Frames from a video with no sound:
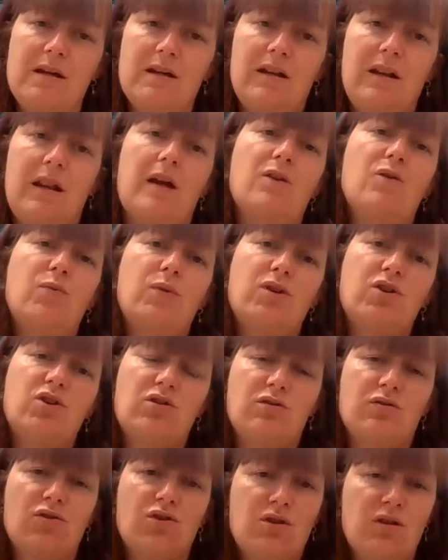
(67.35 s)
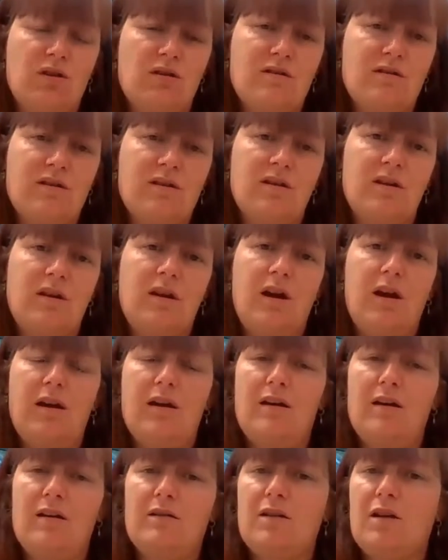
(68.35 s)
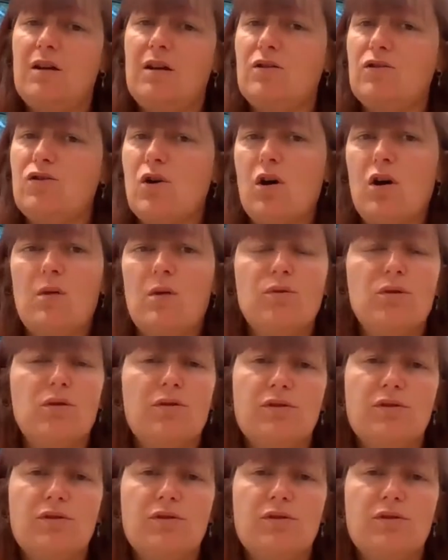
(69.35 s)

Language such as normal,